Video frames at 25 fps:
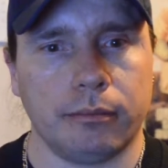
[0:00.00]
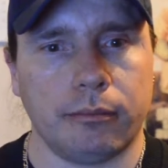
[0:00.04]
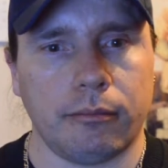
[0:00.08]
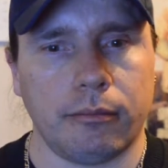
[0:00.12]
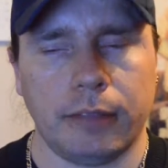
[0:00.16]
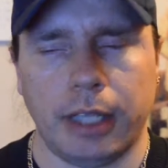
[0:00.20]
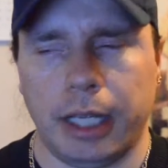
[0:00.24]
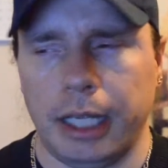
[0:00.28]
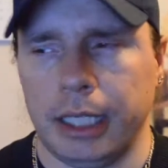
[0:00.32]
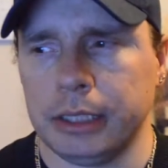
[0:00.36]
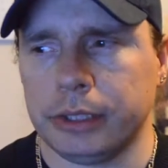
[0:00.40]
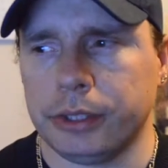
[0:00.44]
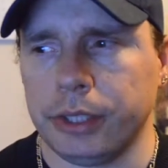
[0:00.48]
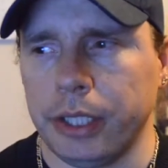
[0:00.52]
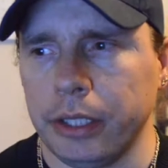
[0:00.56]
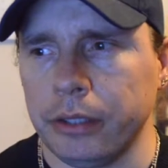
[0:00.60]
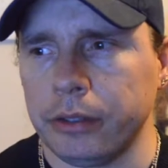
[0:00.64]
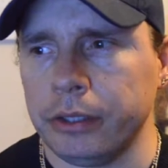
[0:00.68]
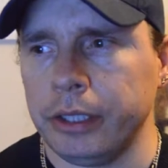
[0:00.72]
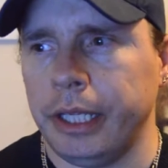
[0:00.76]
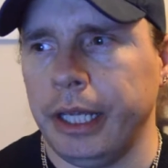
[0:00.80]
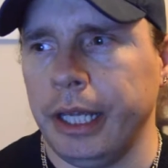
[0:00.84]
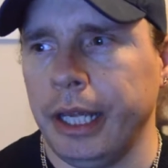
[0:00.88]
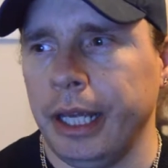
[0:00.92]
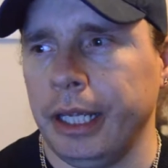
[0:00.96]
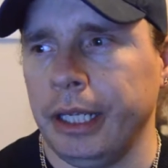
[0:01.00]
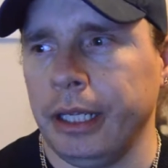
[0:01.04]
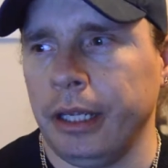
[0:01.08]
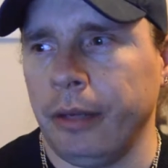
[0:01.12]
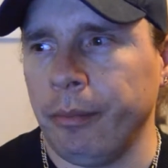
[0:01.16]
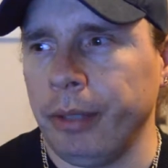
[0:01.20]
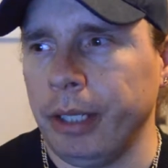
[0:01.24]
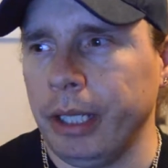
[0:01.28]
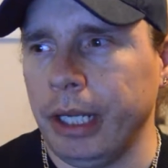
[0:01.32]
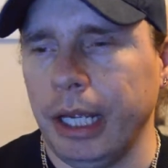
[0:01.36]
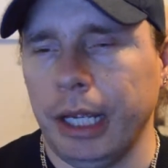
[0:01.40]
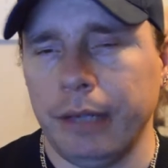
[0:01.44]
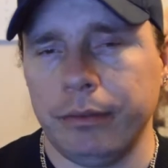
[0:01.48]
And it's not only that, I
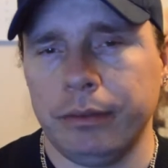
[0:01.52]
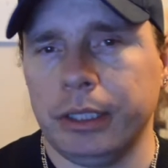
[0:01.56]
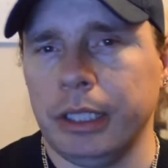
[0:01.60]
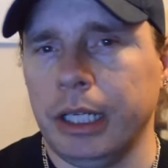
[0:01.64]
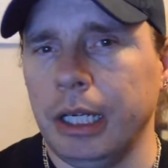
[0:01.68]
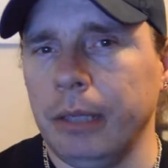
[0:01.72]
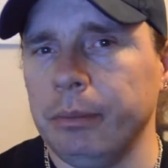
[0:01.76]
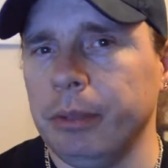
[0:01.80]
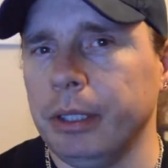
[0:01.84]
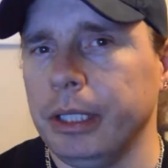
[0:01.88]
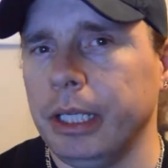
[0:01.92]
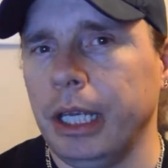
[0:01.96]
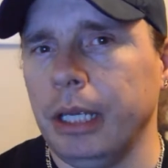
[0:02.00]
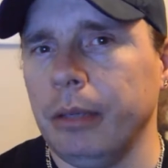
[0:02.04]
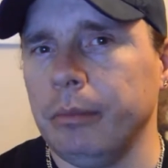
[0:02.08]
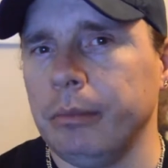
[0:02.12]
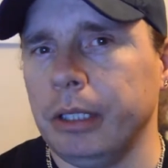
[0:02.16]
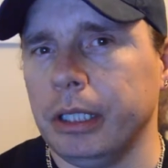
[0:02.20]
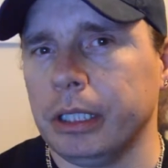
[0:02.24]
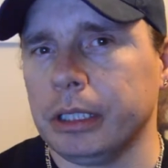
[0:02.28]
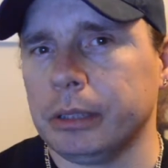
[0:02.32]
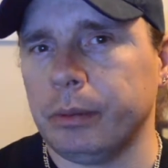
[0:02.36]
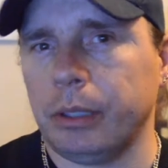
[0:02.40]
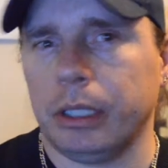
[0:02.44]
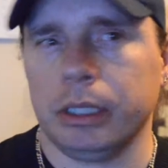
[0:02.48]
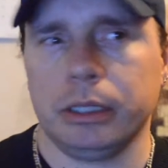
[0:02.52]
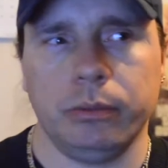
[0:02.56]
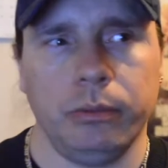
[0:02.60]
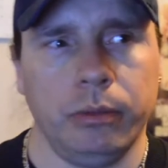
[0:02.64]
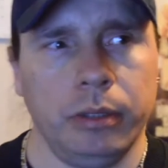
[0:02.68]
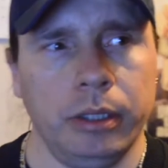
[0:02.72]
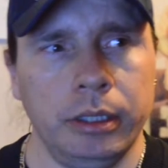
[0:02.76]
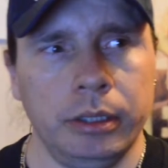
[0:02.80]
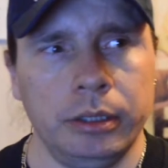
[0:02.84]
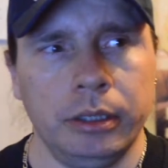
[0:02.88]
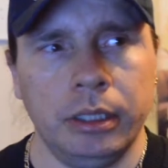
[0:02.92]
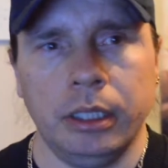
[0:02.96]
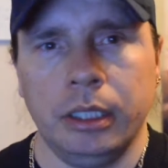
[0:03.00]
mean, I have time to game the Xbox
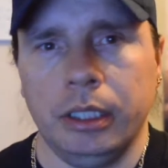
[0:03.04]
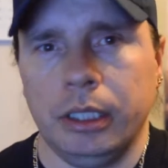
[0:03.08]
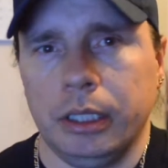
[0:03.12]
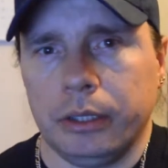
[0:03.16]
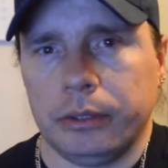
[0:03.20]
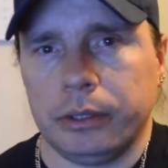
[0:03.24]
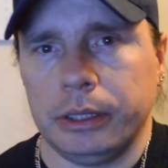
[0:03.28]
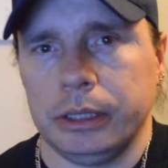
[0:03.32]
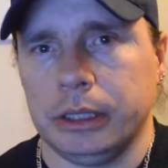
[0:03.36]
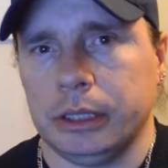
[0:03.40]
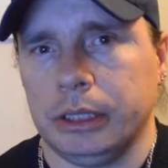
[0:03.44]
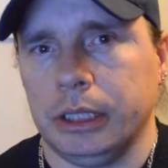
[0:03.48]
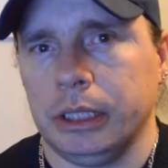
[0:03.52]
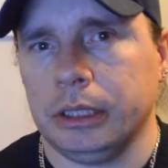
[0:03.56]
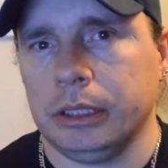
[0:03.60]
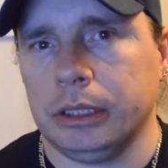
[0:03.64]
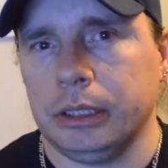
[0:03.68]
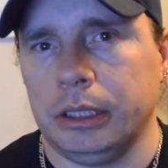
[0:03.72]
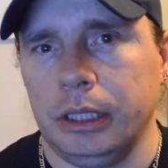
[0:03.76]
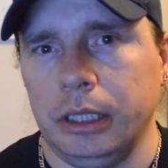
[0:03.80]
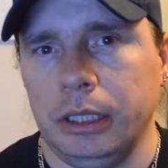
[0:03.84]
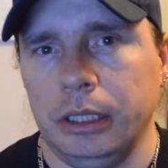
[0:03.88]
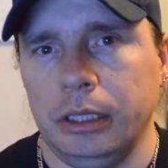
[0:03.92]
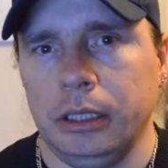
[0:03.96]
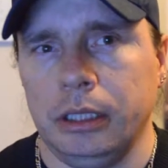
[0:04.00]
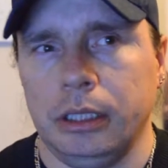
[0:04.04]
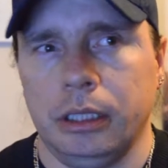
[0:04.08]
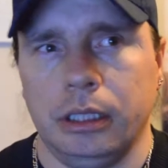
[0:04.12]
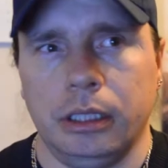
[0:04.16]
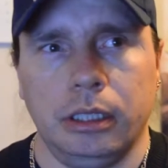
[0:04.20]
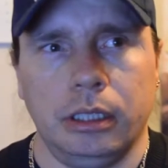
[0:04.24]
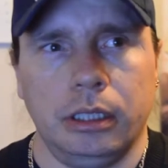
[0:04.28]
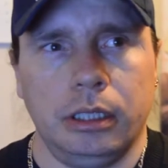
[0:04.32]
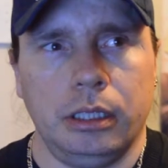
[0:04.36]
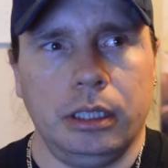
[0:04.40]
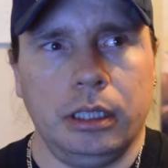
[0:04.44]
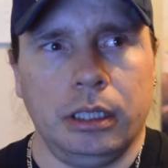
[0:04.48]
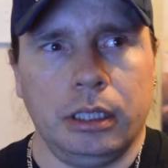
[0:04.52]
One, 360,
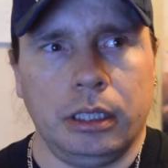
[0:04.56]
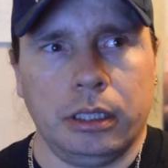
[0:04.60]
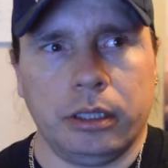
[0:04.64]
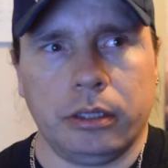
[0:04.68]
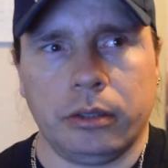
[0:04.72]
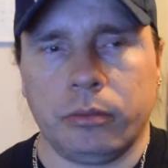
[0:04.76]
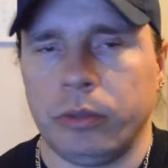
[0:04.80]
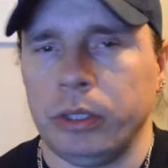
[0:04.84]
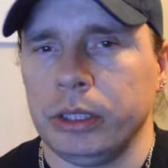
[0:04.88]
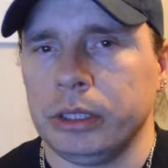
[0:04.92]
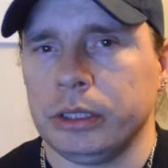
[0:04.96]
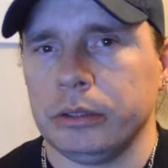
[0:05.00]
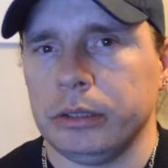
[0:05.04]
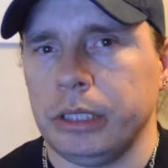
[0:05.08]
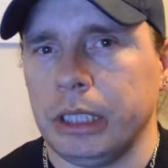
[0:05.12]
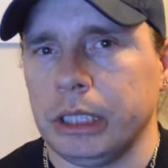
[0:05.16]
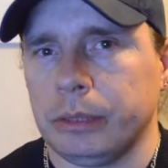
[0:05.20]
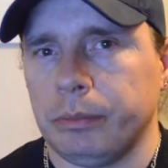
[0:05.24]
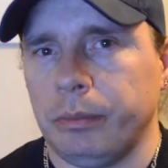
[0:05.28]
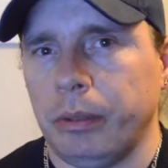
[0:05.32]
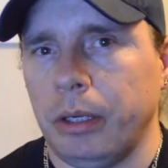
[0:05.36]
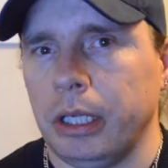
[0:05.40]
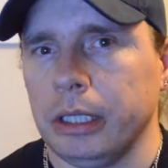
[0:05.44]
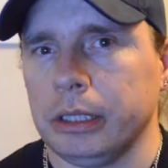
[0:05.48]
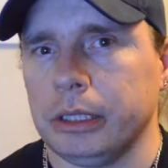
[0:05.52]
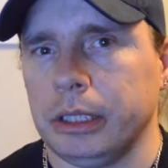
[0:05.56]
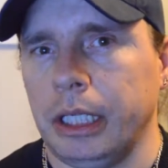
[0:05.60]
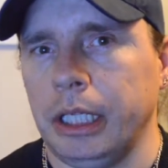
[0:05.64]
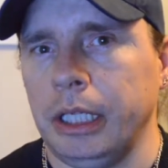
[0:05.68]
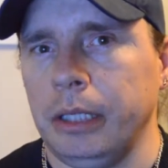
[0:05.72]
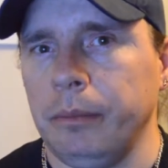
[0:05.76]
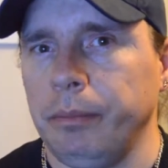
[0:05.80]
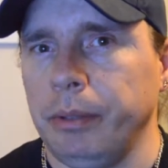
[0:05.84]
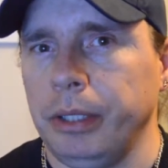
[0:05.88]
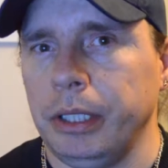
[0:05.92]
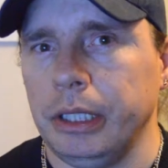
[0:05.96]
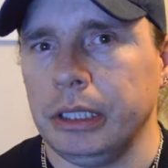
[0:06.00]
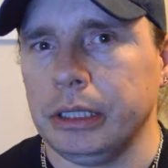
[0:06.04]
original Xbox,
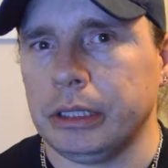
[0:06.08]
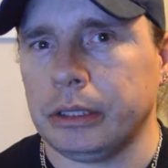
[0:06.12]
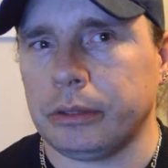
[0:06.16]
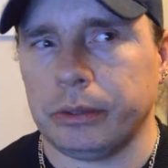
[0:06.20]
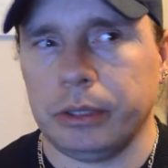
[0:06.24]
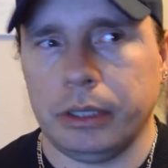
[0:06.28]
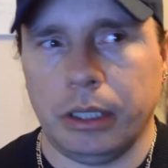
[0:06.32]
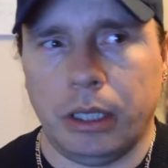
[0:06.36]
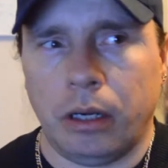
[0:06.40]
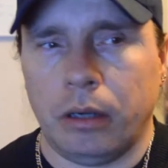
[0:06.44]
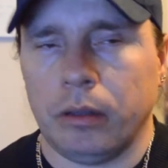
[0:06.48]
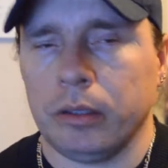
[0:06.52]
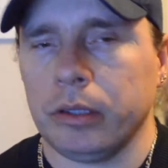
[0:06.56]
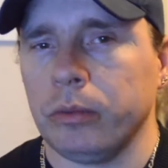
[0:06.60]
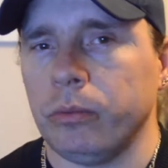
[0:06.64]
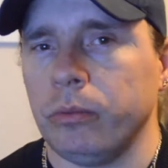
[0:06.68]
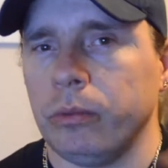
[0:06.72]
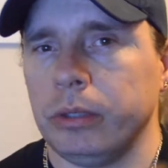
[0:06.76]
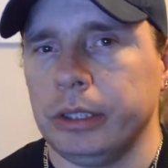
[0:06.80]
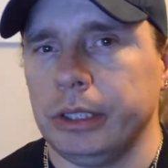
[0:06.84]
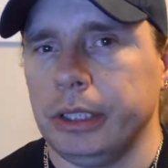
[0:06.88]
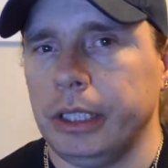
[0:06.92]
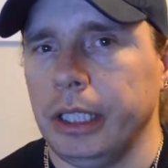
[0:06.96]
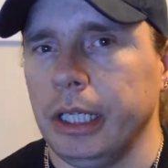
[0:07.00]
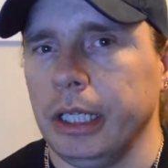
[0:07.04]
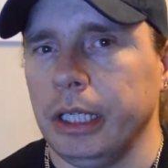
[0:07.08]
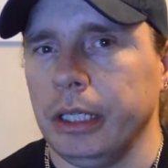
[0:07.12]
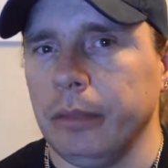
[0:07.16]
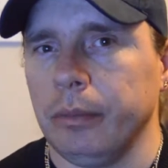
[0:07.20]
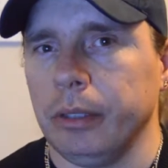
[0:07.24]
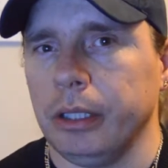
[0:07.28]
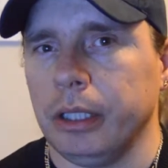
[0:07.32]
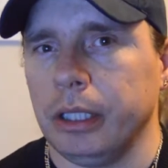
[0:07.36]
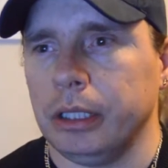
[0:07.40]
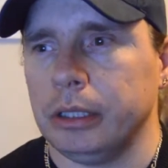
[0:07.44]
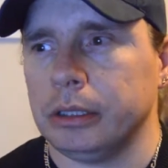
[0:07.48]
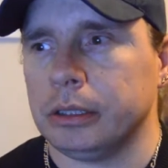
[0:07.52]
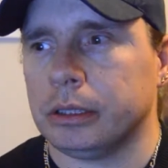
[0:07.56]
and PS3 all in one day,
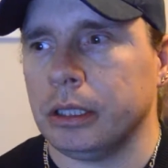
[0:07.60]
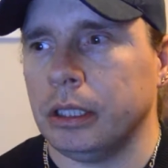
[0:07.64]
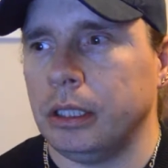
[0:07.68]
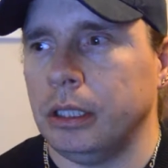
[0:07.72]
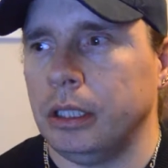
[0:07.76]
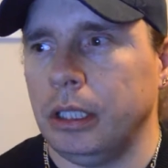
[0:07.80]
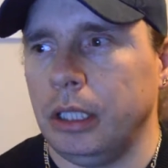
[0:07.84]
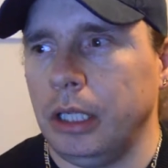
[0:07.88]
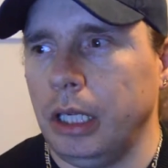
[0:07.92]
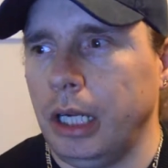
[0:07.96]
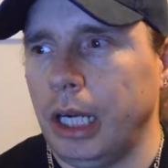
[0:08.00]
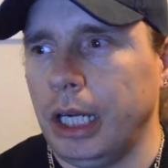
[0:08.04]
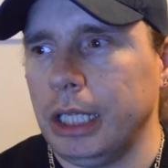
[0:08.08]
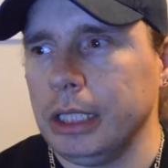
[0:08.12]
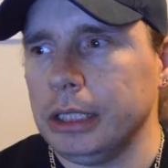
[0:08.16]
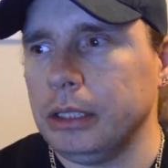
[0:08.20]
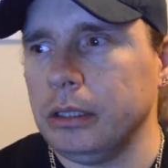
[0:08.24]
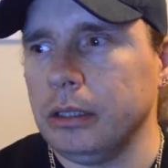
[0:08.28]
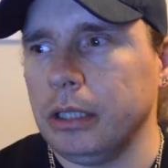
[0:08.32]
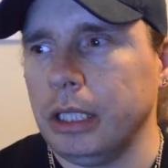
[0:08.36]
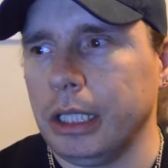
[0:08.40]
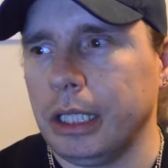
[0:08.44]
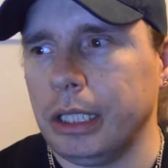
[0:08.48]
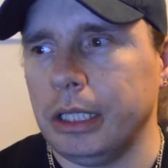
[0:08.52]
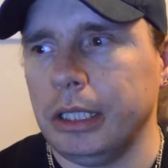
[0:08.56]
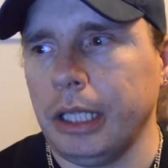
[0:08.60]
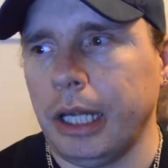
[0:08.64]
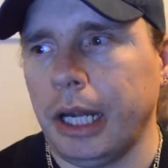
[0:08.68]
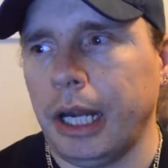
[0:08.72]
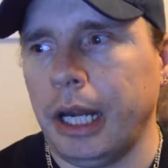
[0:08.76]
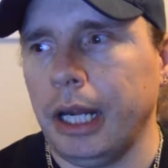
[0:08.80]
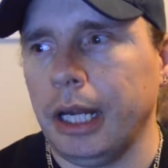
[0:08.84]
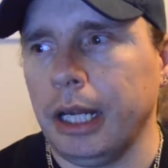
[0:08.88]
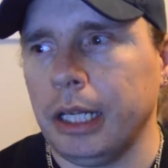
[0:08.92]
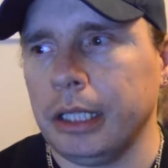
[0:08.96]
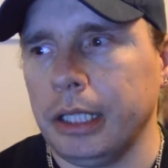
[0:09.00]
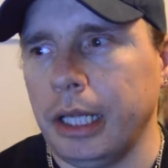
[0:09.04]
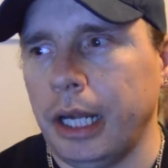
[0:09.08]
because I do like two
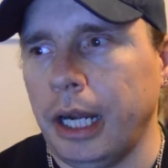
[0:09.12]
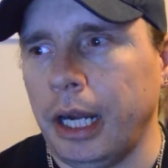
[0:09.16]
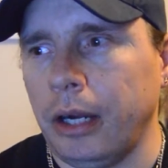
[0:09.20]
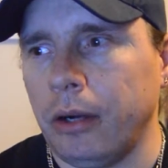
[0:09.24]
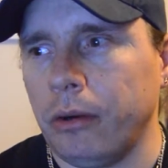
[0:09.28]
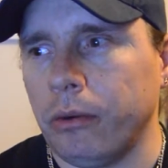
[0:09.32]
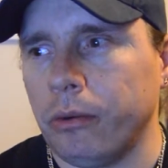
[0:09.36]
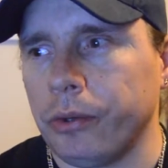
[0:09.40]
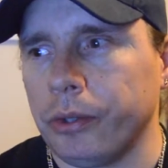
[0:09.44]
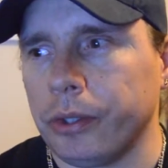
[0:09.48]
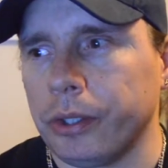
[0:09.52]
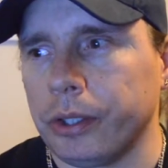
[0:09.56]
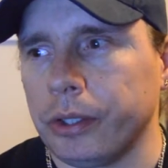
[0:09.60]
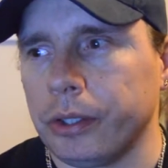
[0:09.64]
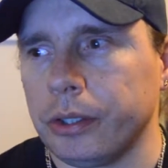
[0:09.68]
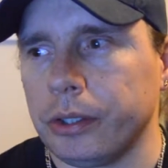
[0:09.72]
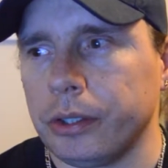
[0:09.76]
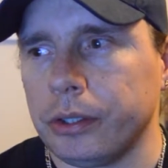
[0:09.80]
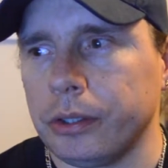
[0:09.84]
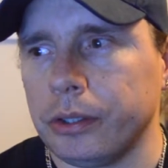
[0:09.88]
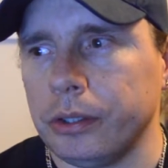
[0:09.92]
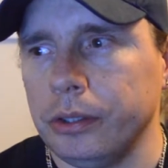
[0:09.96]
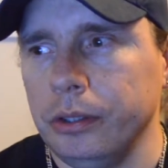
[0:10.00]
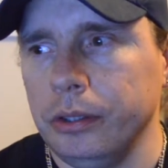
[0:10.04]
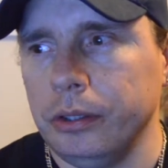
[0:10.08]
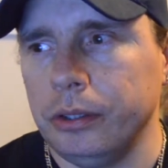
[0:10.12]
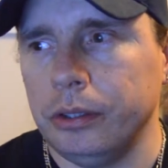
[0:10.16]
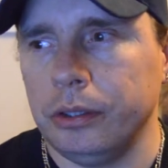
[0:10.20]
hours.